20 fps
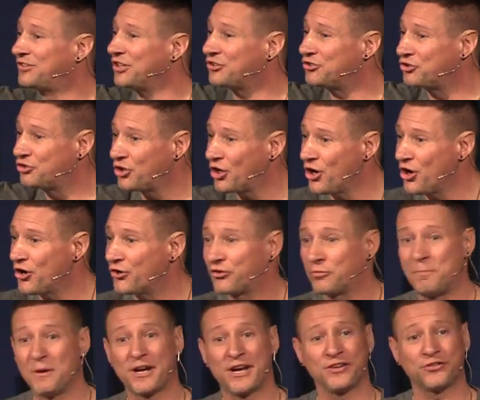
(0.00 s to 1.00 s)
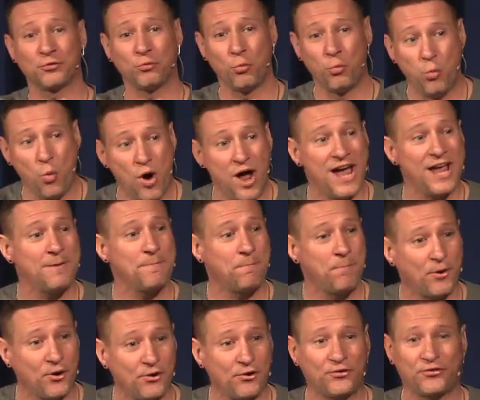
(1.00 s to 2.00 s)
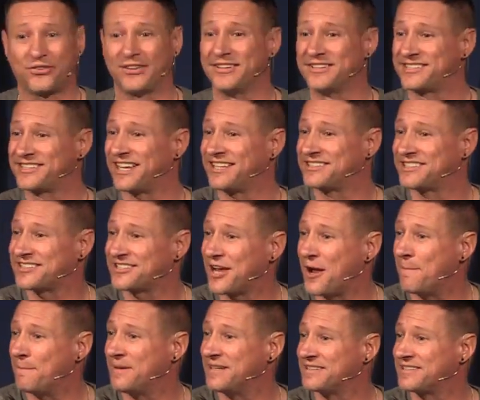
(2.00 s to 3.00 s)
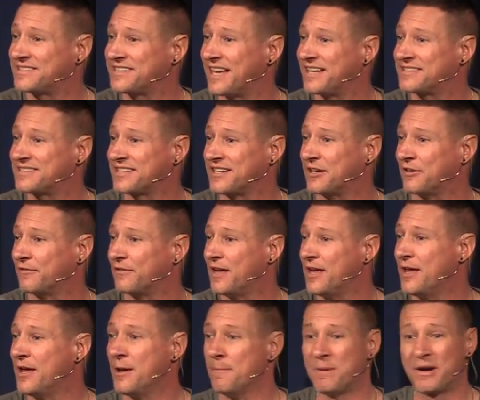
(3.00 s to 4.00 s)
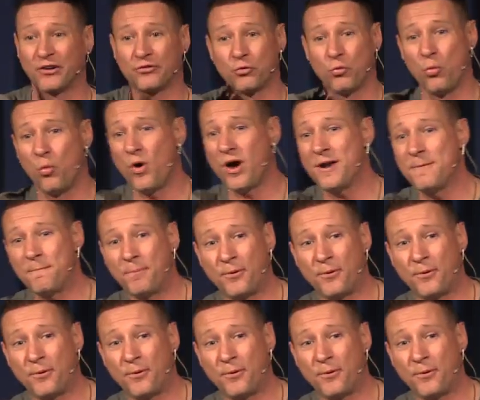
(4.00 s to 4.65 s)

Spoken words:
to church because one person said something insensitive, because one